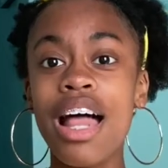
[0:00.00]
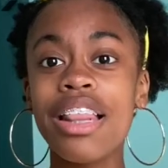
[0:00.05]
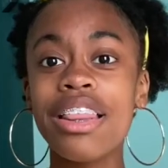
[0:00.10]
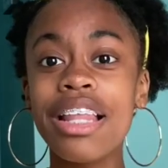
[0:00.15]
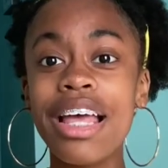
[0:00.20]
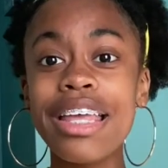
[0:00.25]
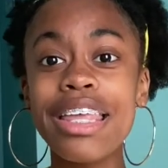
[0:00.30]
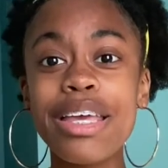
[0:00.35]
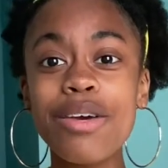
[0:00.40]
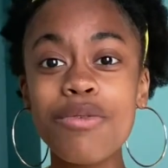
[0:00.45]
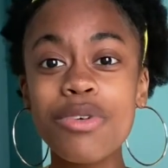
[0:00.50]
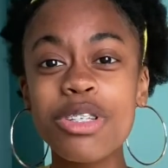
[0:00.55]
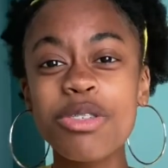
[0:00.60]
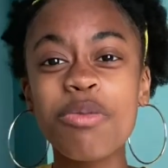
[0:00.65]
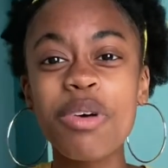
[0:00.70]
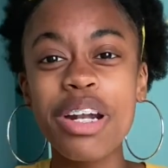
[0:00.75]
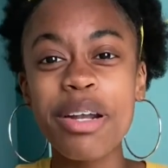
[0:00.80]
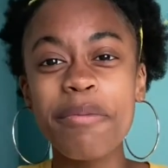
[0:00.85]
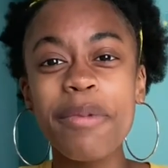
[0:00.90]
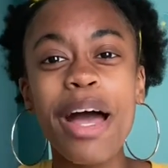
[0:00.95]
Like it was
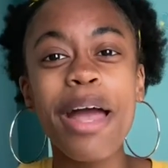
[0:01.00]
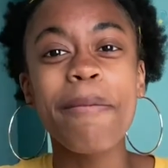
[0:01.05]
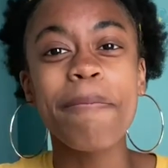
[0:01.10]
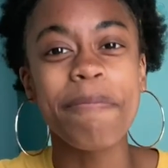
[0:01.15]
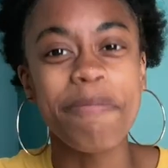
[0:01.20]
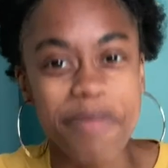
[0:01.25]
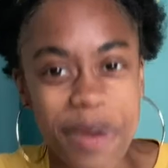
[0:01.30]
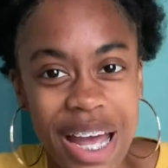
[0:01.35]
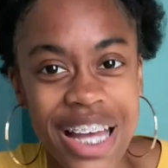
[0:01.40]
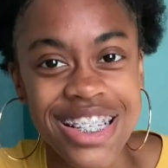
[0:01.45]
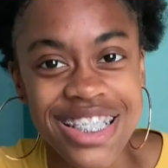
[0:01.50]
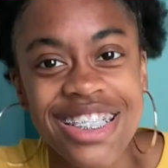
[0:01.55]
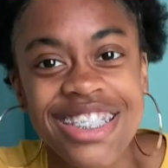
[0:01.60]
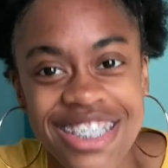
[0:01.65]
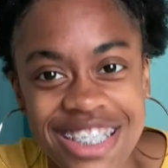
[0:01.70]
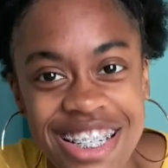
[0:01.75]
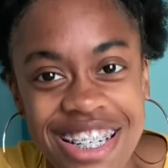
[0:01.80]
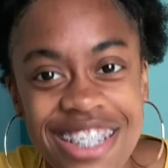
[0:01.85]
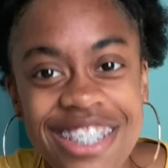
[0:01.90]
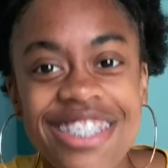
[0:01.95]
one of my
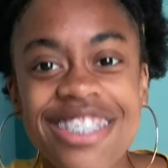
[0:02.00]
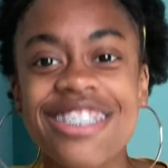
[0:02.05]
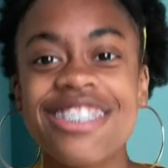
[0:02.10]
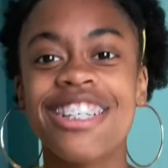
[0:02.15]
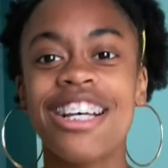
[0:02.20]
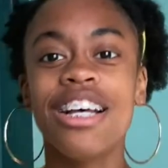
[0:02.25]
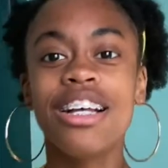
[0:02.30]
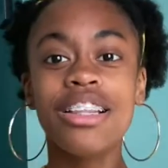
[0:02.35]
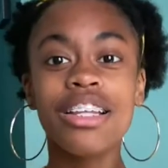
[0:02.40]
best years.